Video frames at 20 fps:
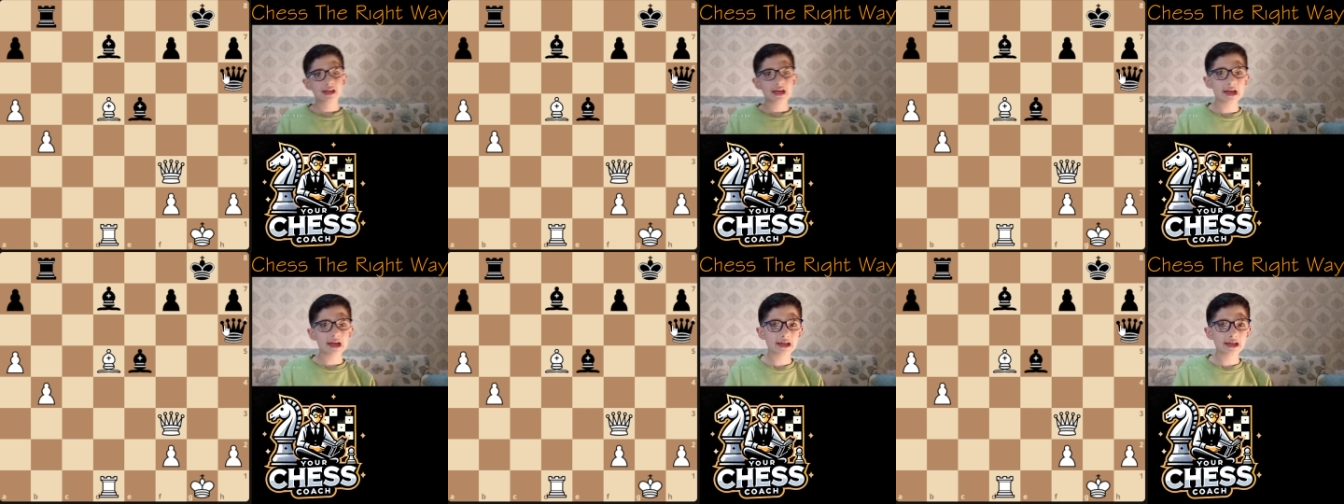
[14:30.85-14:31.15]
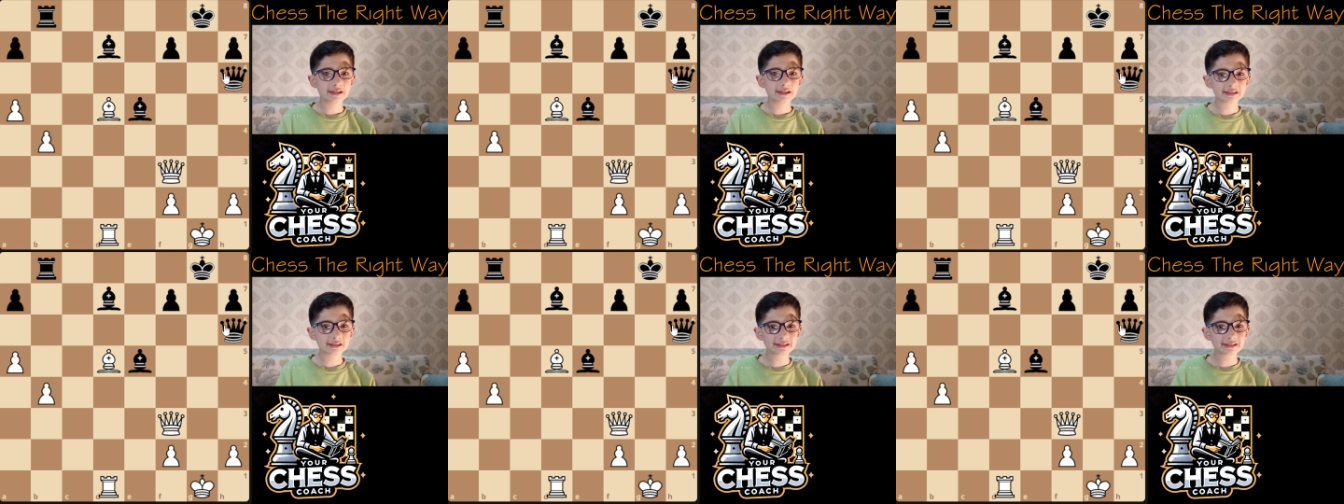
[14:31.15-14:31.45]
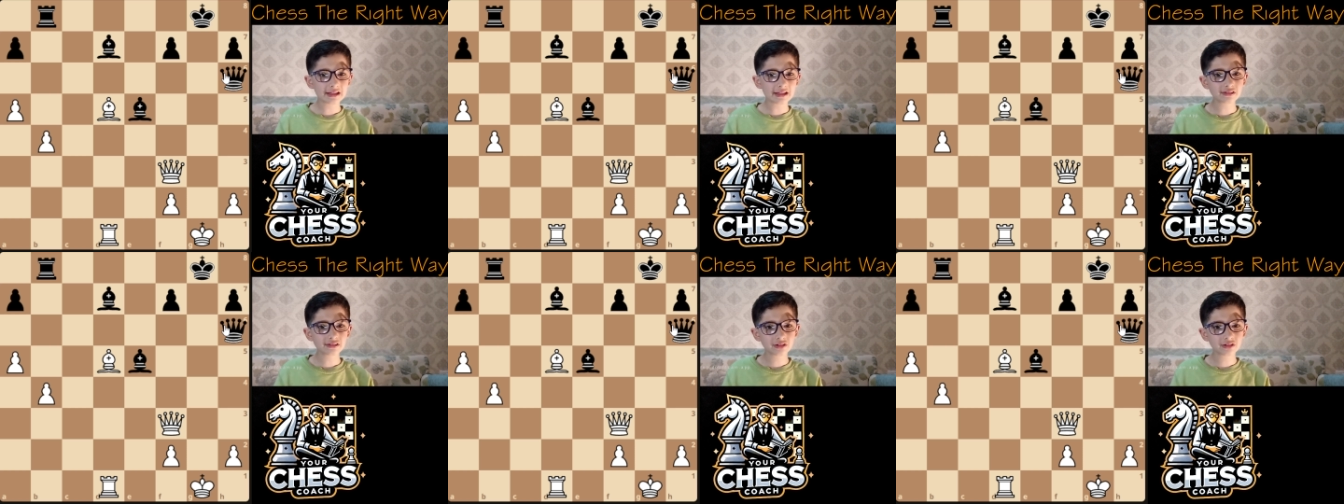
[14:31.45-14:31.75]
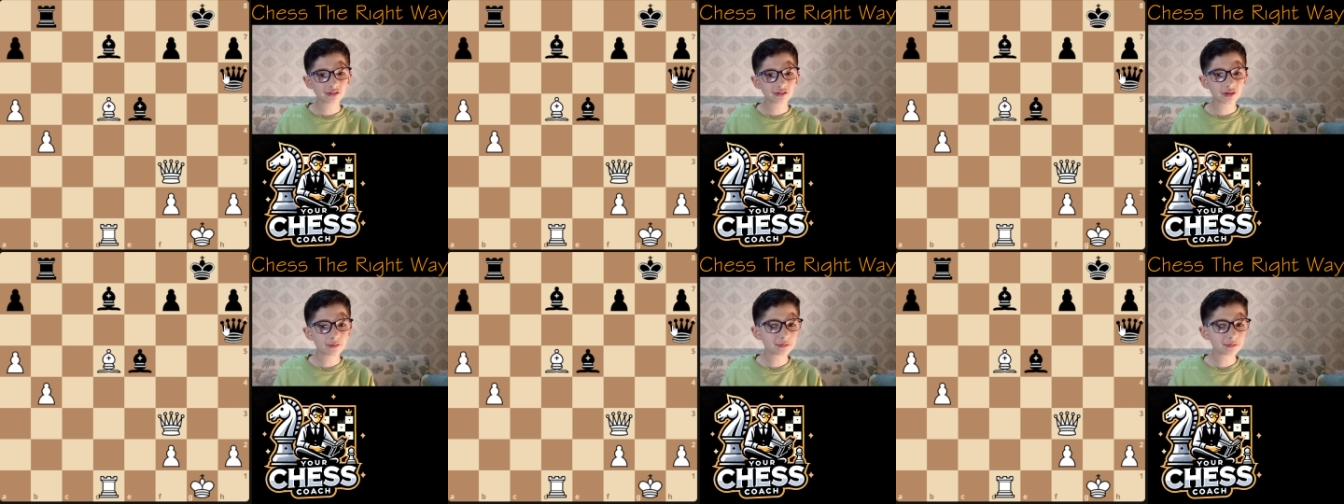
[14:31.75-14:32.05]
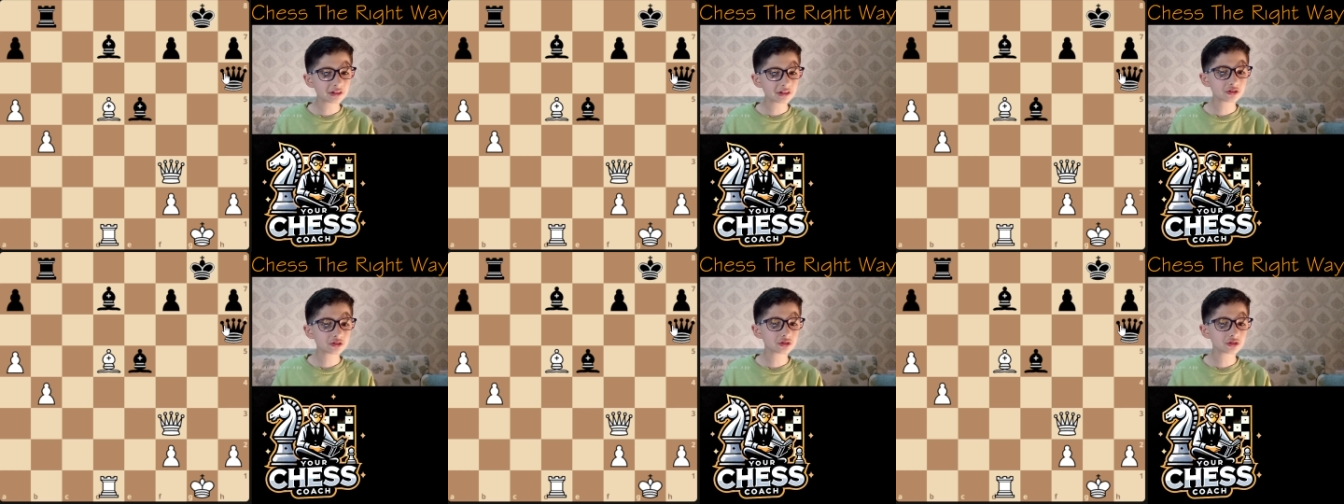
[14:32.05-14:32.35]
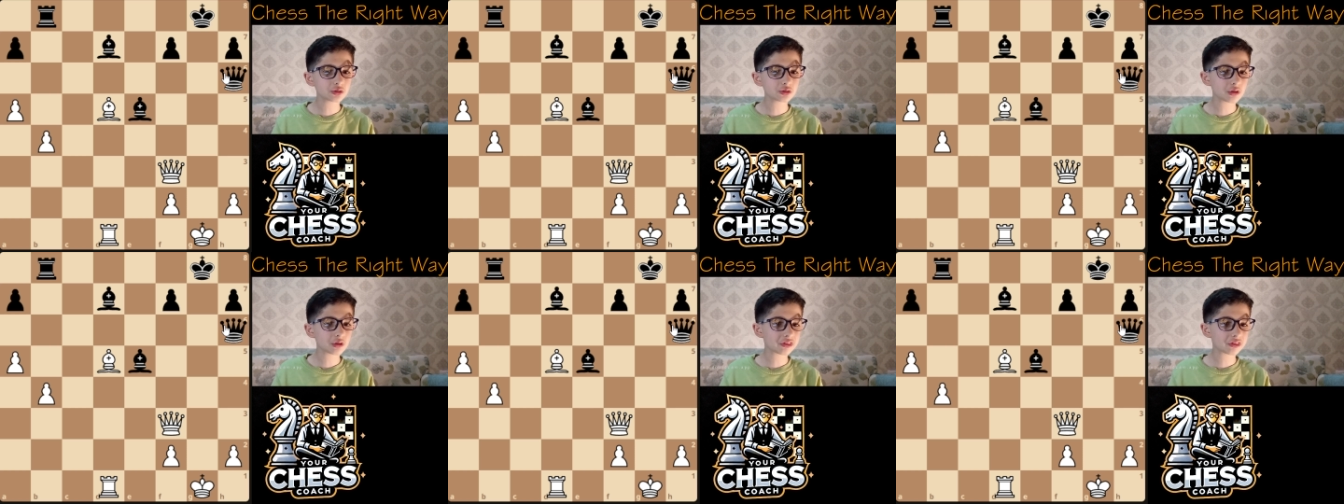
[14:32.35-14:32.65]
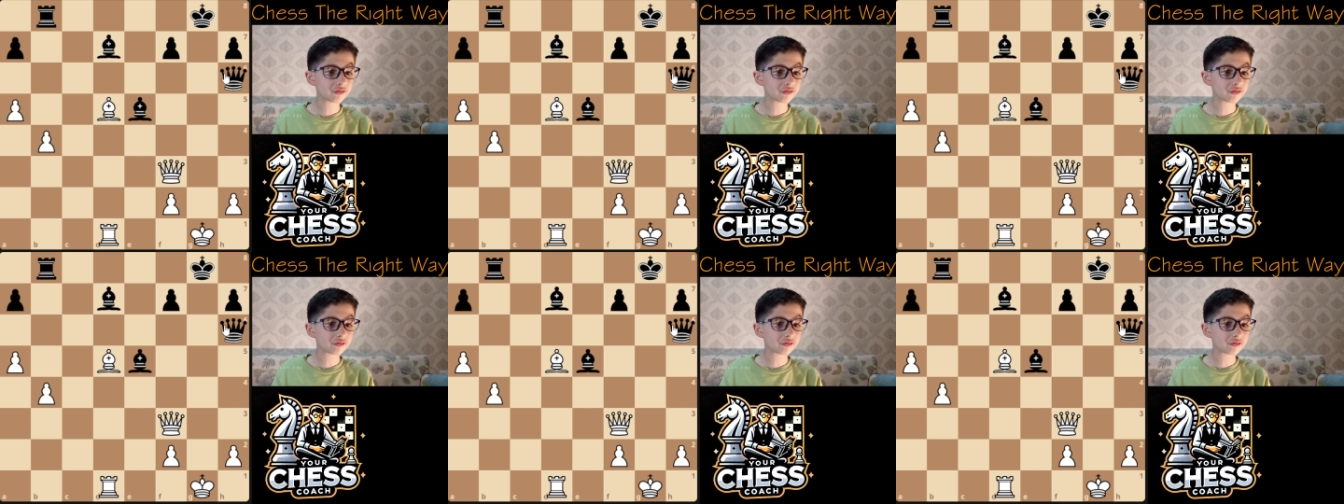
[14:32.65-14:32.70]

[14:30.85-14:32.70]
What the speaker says: And it has something to do with